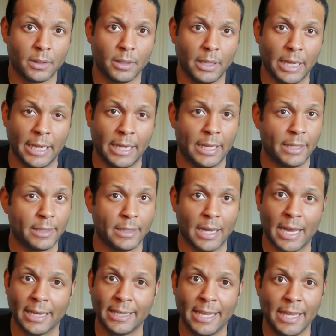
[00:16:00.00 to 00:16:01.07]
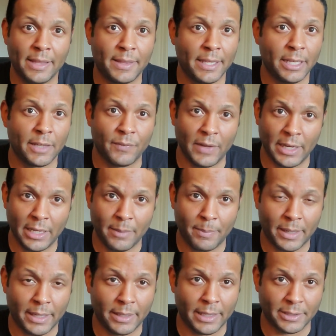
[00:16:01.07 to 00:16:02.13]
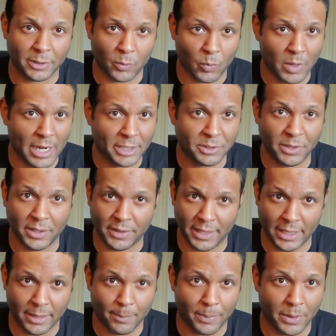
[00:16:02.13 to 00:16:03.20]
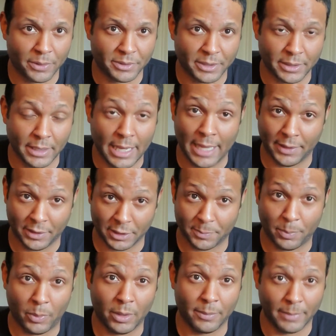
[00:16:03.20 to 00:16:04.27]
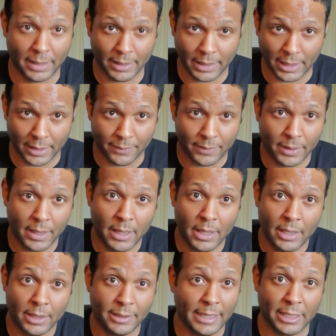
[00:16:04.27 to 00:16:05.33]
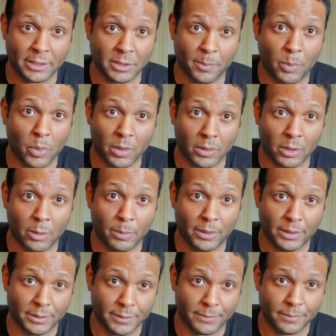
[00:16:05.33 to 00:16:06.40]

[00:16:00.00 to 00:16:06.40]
And I can't think of anybody that's a rationally thinking person at this point in my life that could support globalism.